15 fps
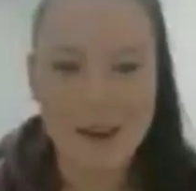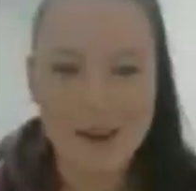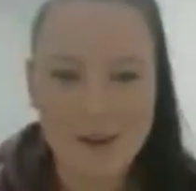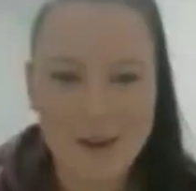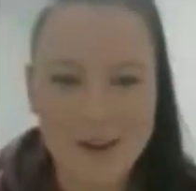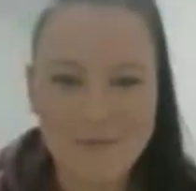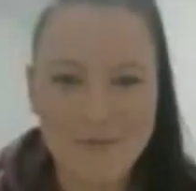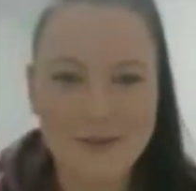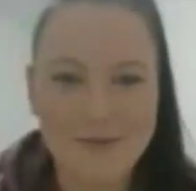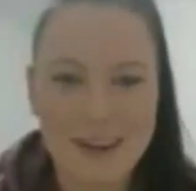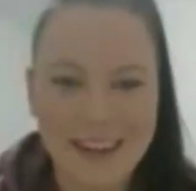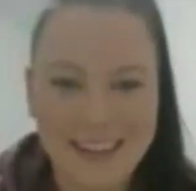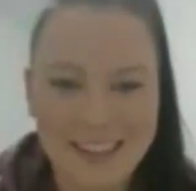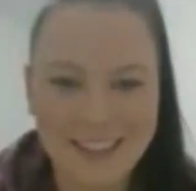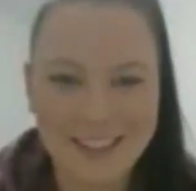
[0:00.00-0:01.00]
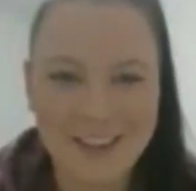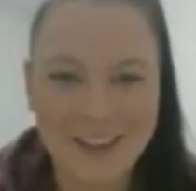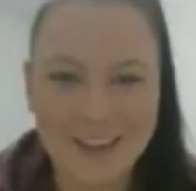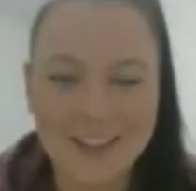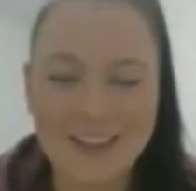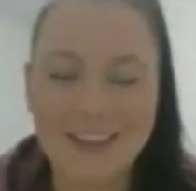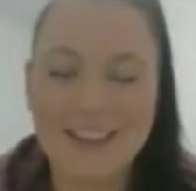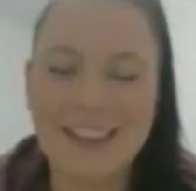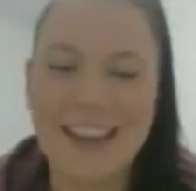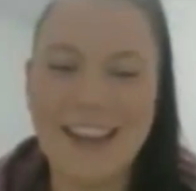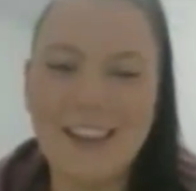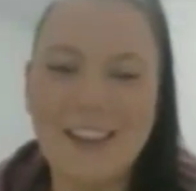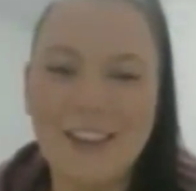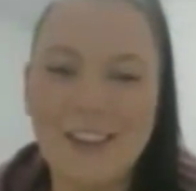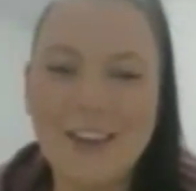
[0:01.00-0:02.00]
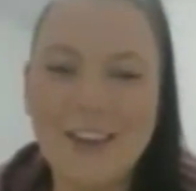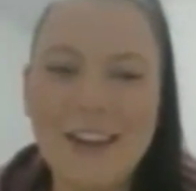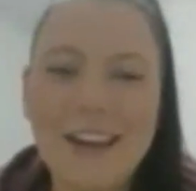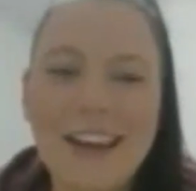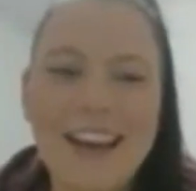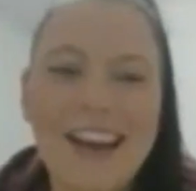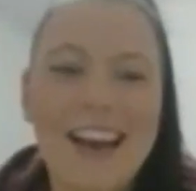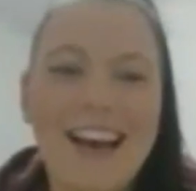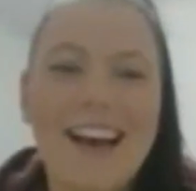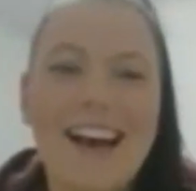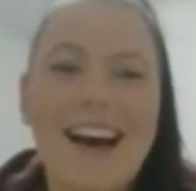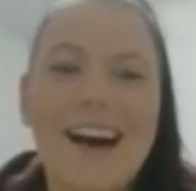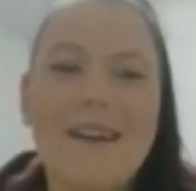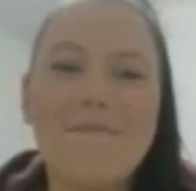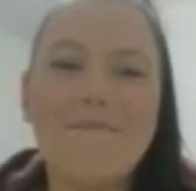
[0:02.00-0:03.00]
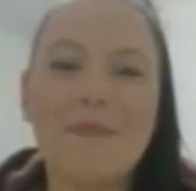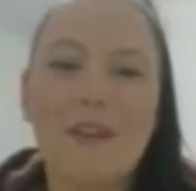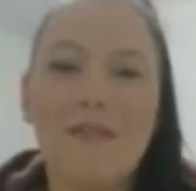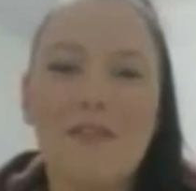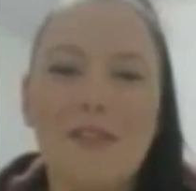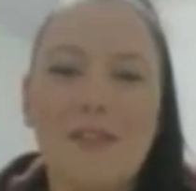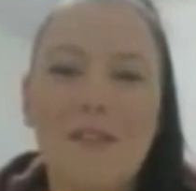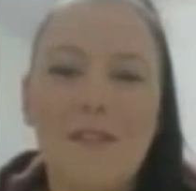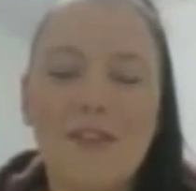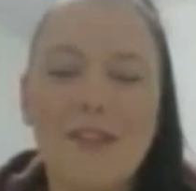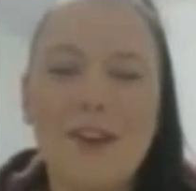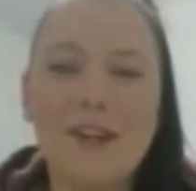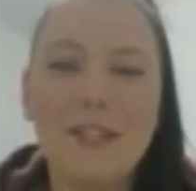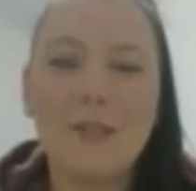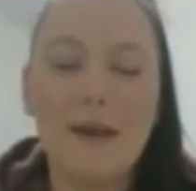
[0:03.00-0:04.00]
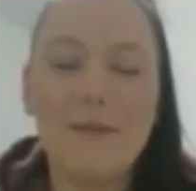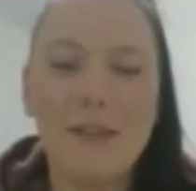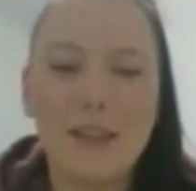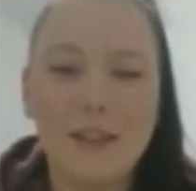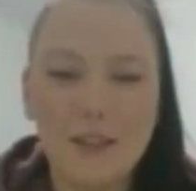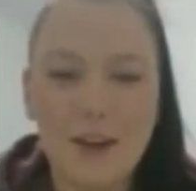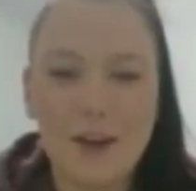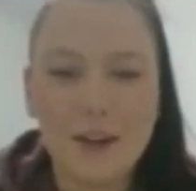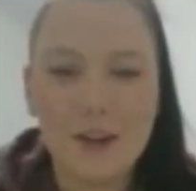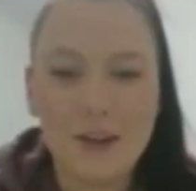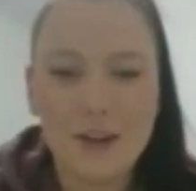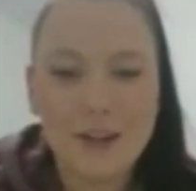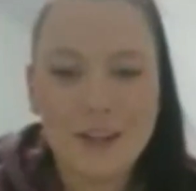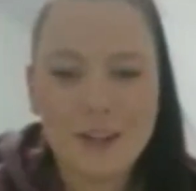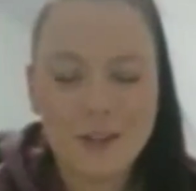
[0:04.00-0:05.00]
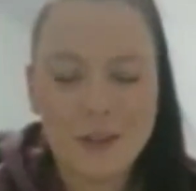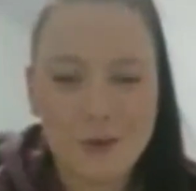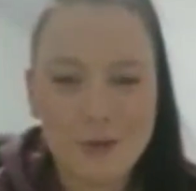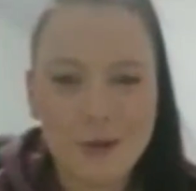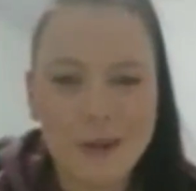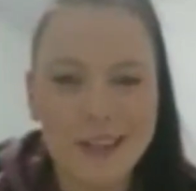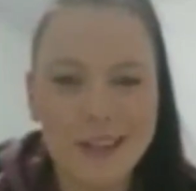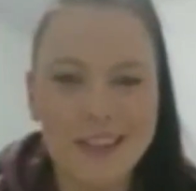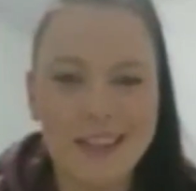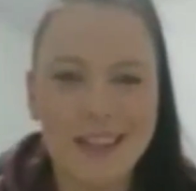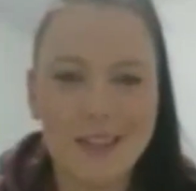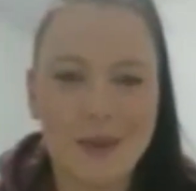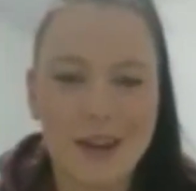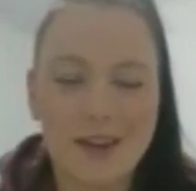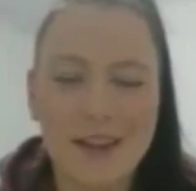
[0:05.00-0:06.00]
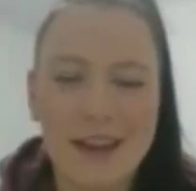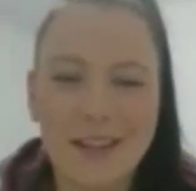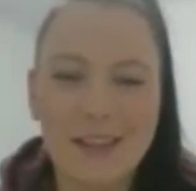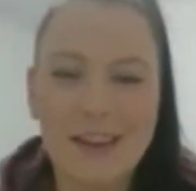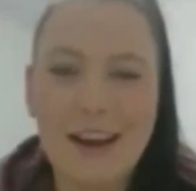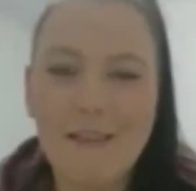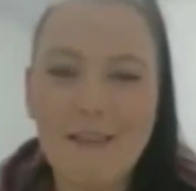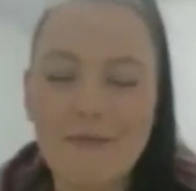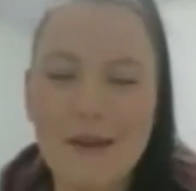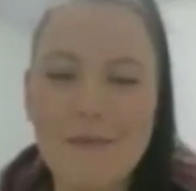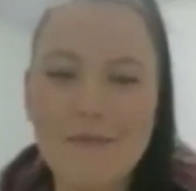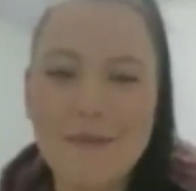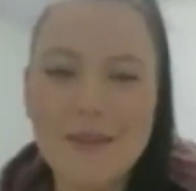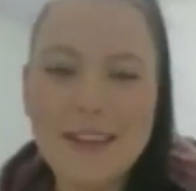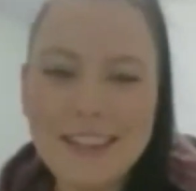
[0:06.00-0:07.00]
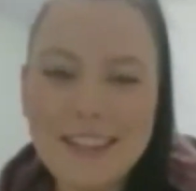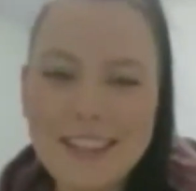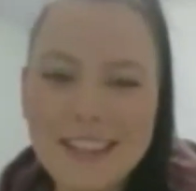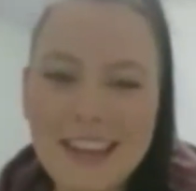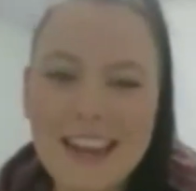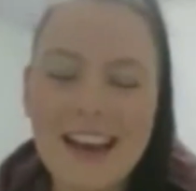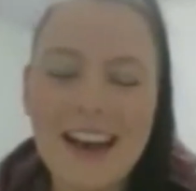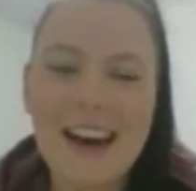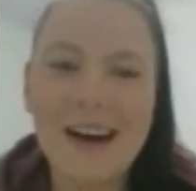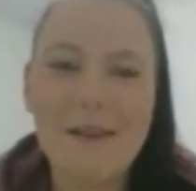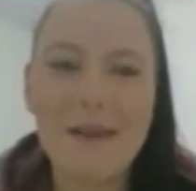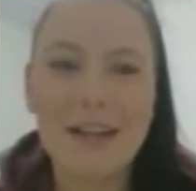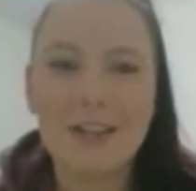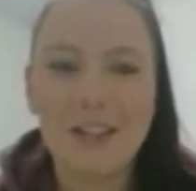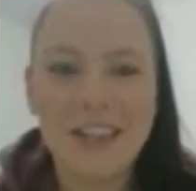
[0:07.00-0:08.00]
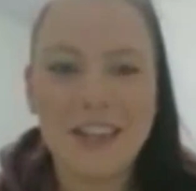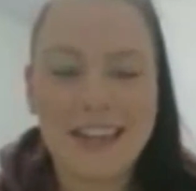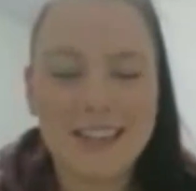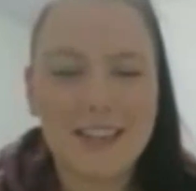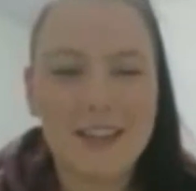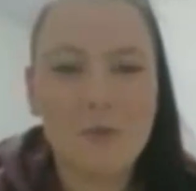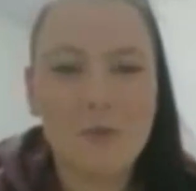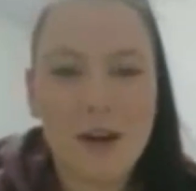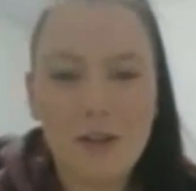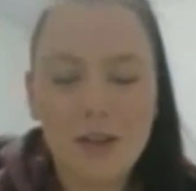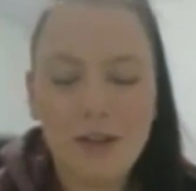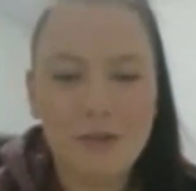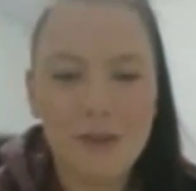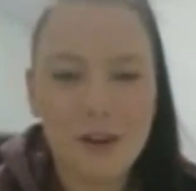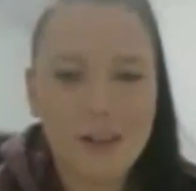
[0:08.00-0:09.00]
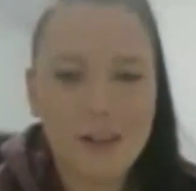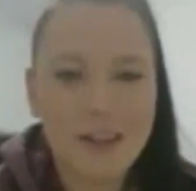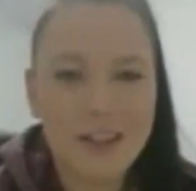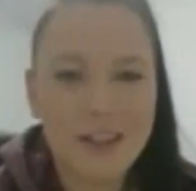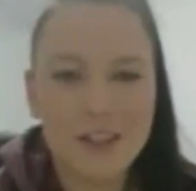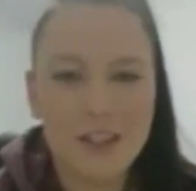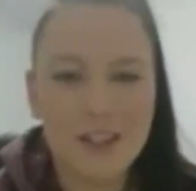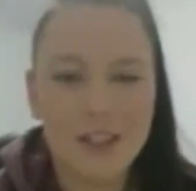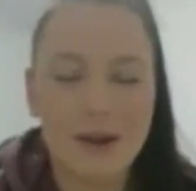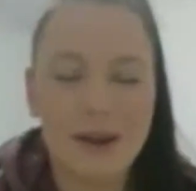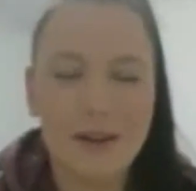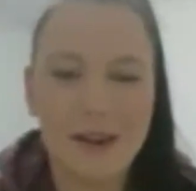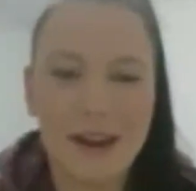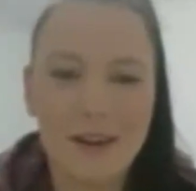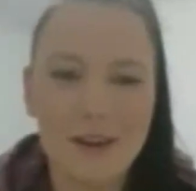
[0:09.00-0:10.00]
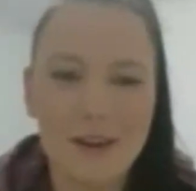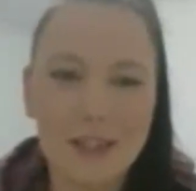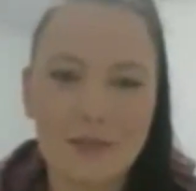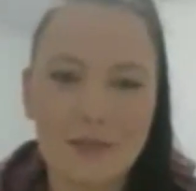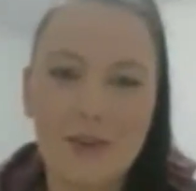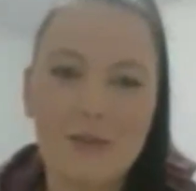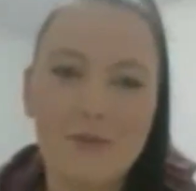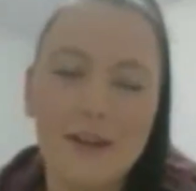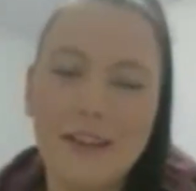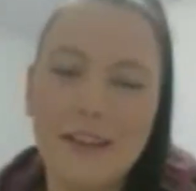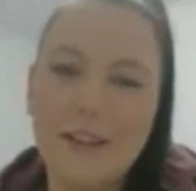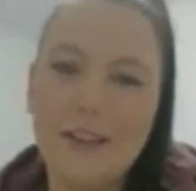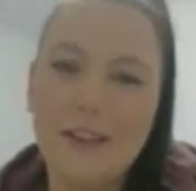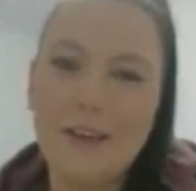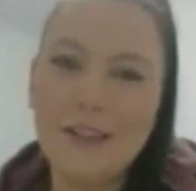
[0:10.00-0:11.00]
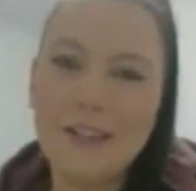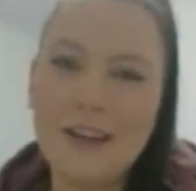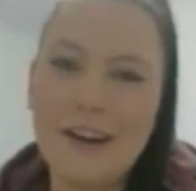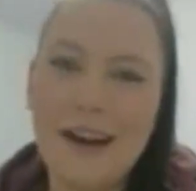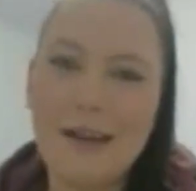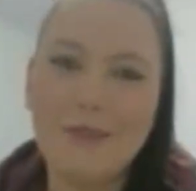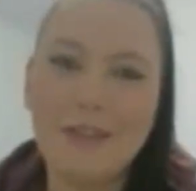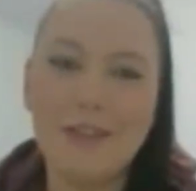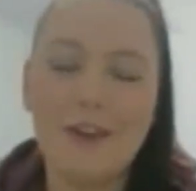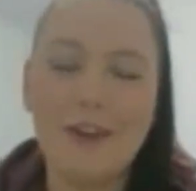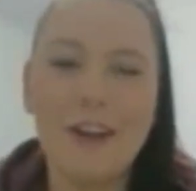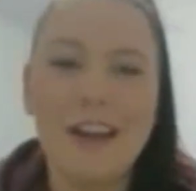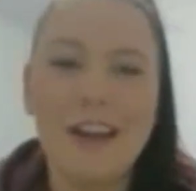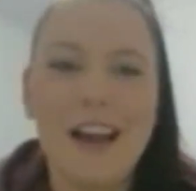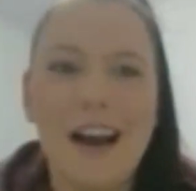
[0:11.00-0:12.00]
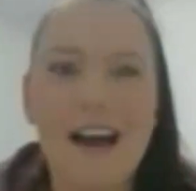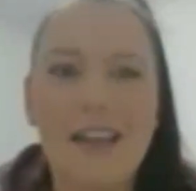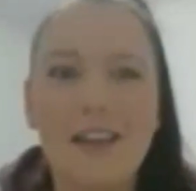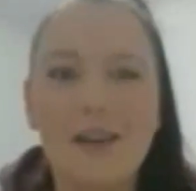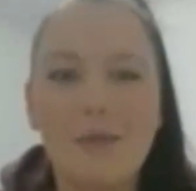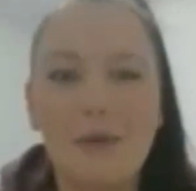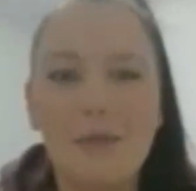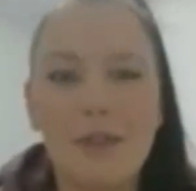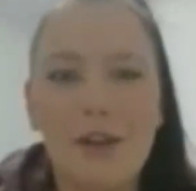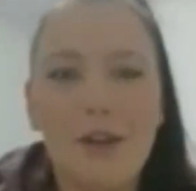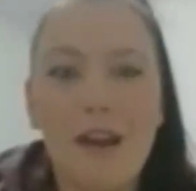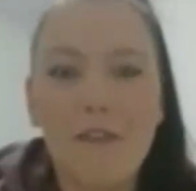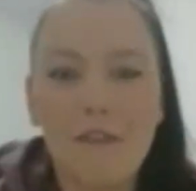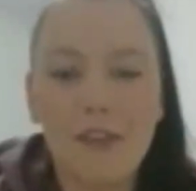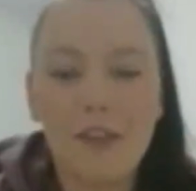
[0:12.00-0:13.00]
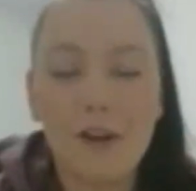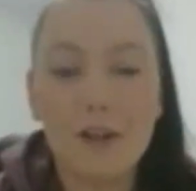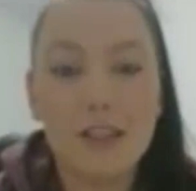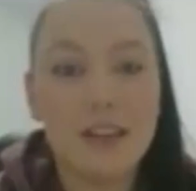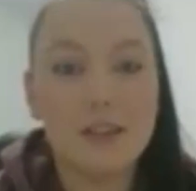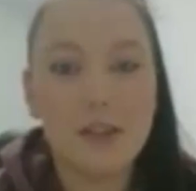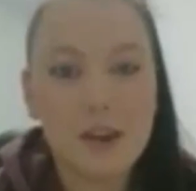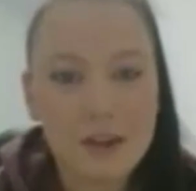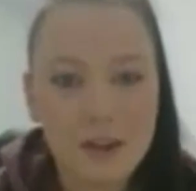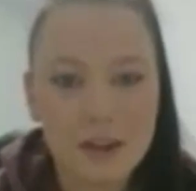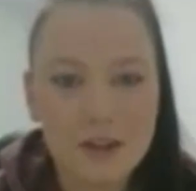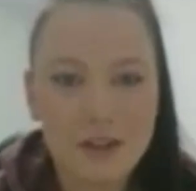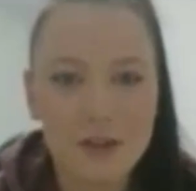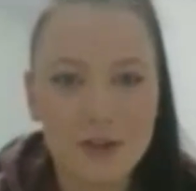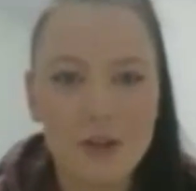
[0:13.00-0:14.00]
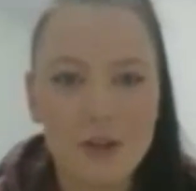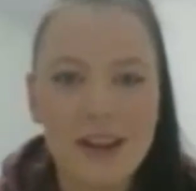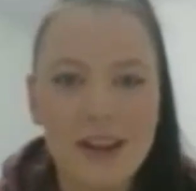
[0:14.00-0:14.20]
on and we're ready to go, so thank you. But for those people that don't know, Sue Wilkinson is one of our life members, and she has a wealth of knowledge and she's been around Knox for a really long time. So I think it'll be really great for those that don't know Sue